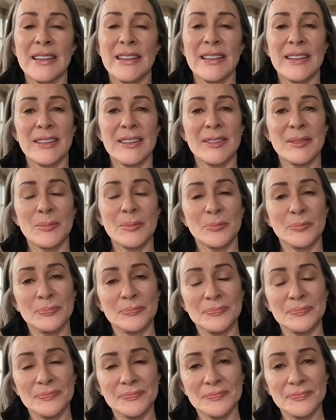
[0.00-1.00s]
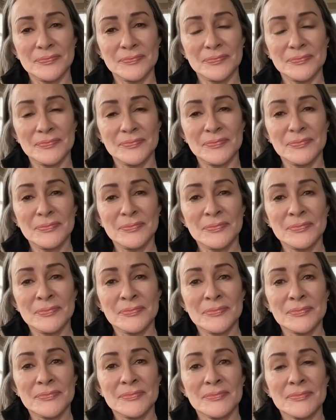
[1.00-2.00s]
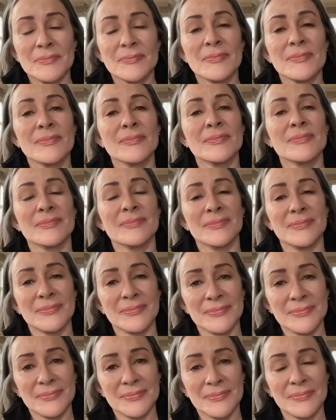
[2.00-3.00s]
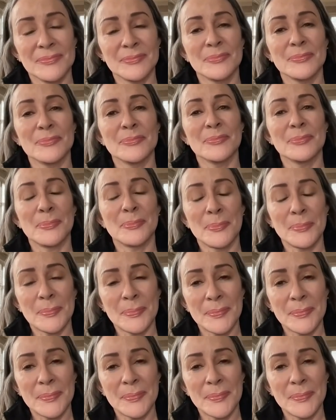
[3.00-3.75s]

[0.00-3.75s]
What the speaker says: The person shown says nothing.